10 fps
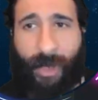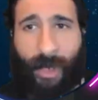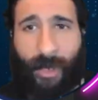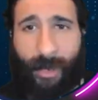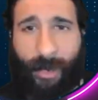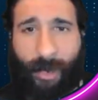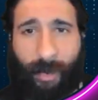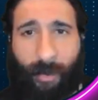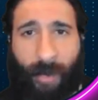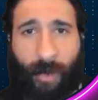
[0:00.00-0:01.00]
And I think a
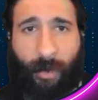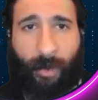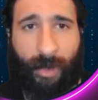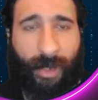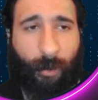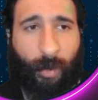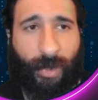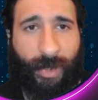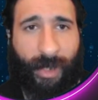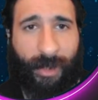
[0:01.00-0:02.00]
lot of people can
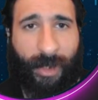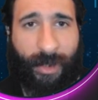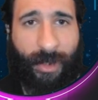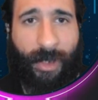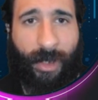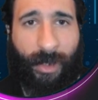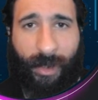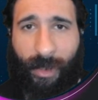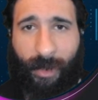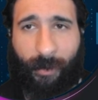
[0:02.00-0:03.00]
appreciate this. You
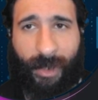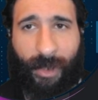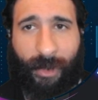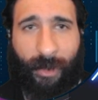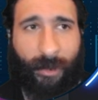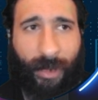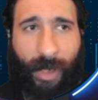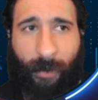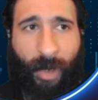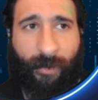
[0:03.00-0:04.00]
get a limited
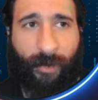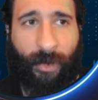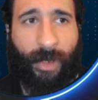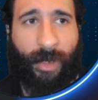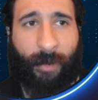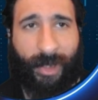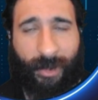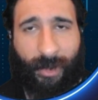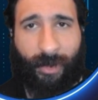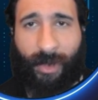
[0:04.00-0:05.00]
time offer.
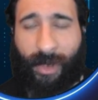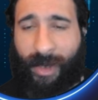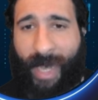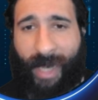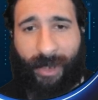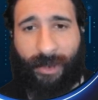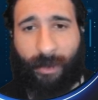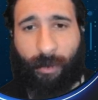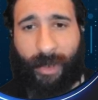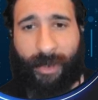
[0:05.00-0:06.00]
Pixlr, that is a
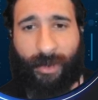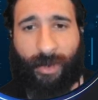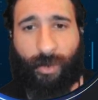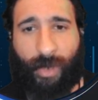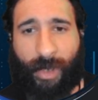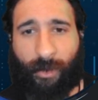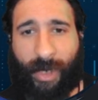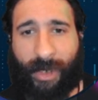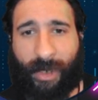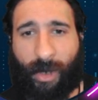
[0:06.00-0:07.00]
place to
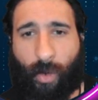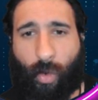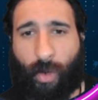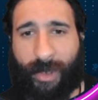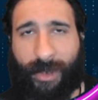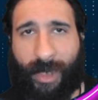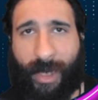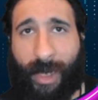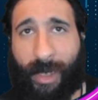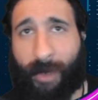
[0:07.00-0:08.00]
generate the coolest
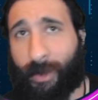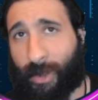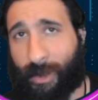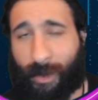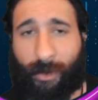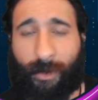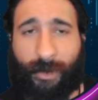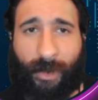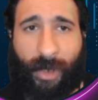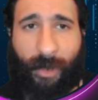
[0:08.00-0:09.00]
AI images. I know there's
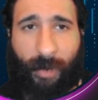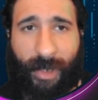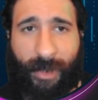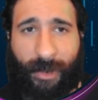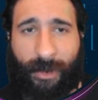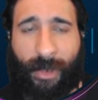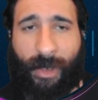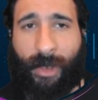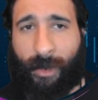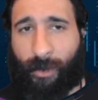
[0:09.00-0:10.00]
a lot of places,
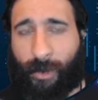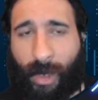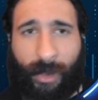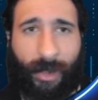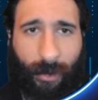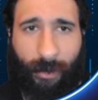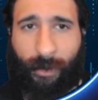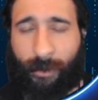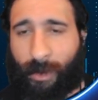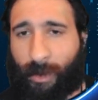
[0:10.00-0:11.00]
no DALL-E
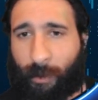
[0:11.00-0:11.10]
and you know,